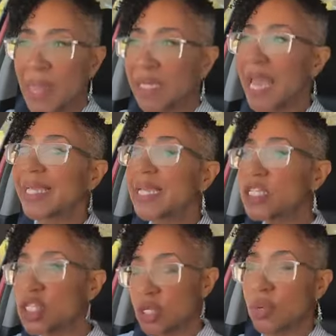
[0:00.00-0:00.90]
Like
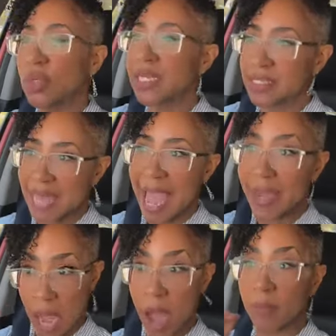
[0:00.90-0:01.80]
as soon as
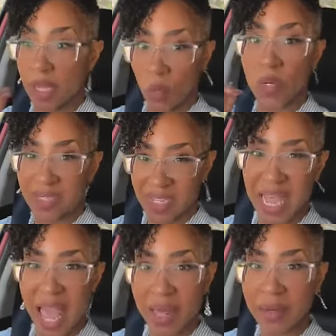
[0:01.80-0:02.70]
that comment was
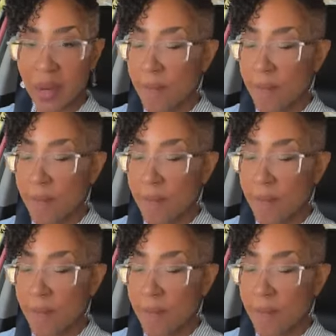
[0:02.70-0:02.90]
said,